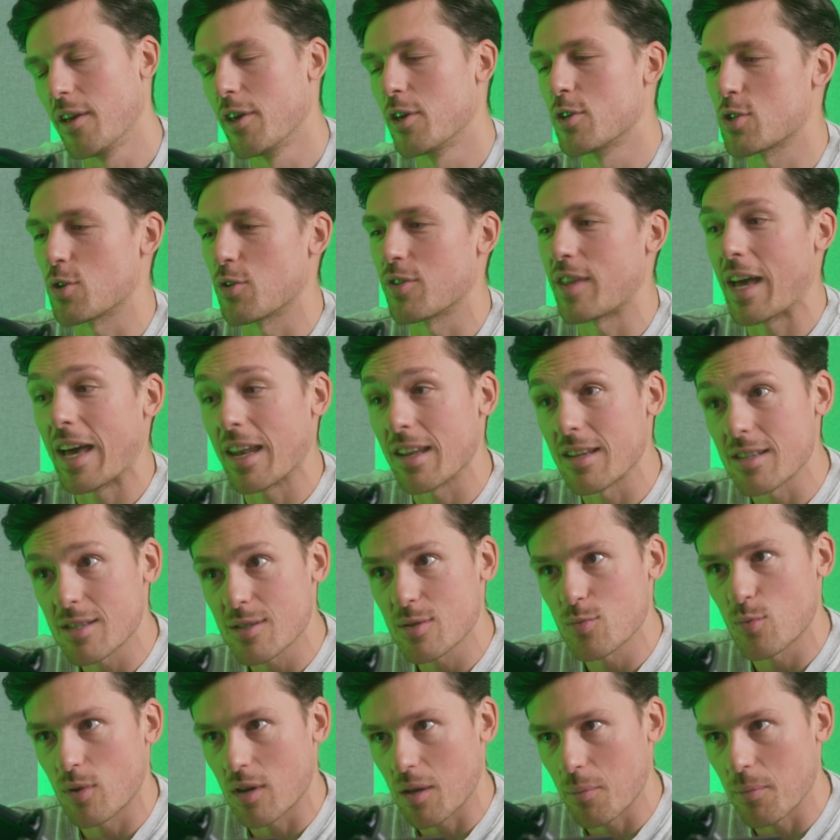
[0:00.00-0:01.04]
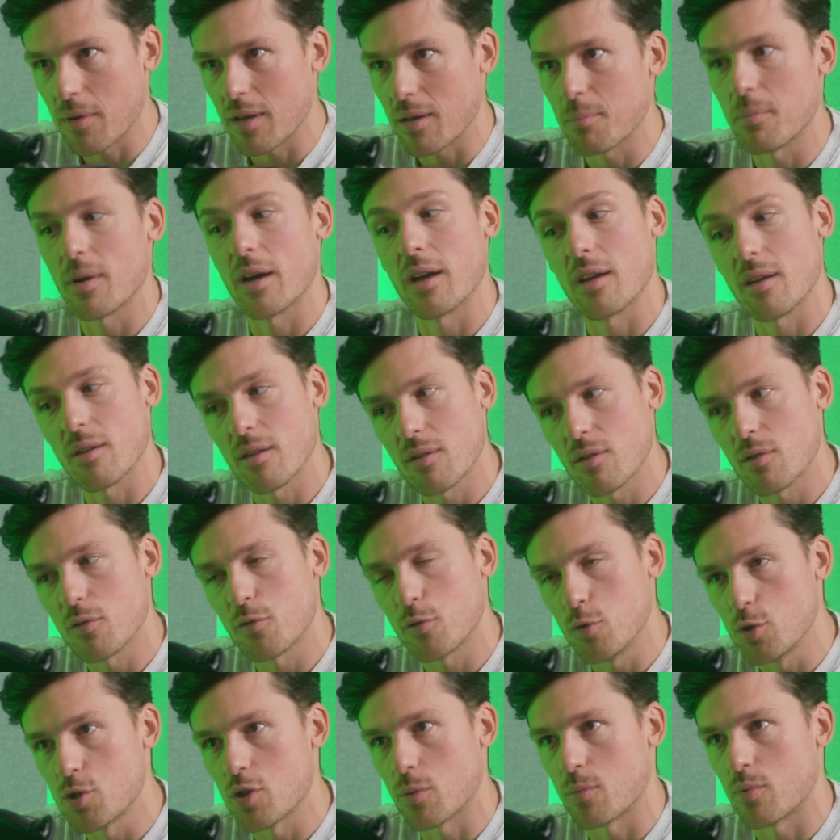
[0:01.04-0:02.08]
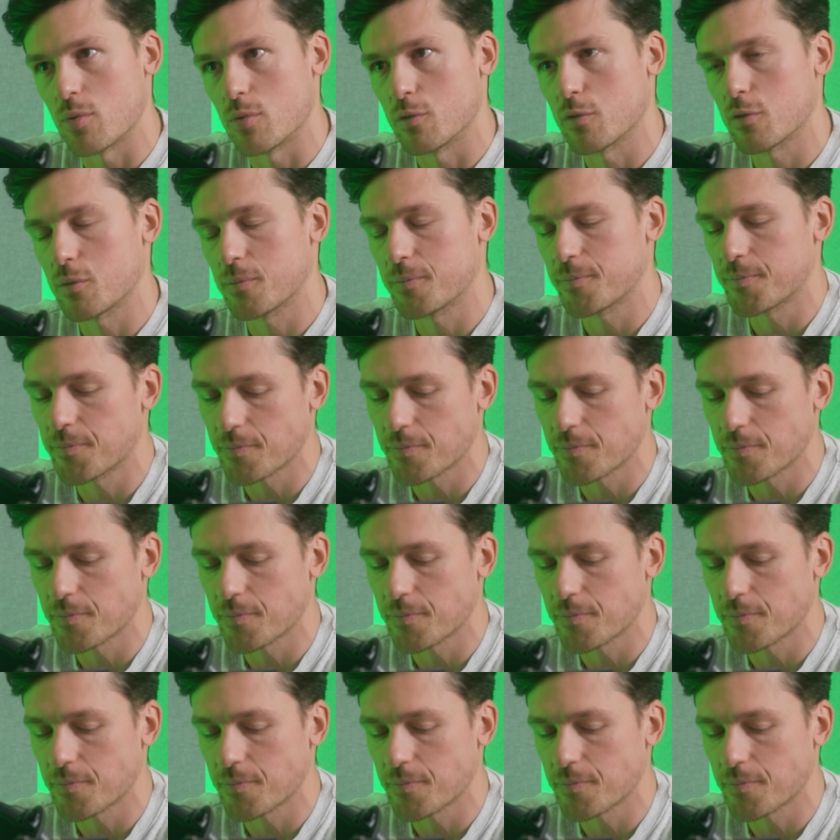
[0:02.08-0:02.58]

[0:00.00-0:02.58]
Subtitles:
So that is what I mean by future-proof.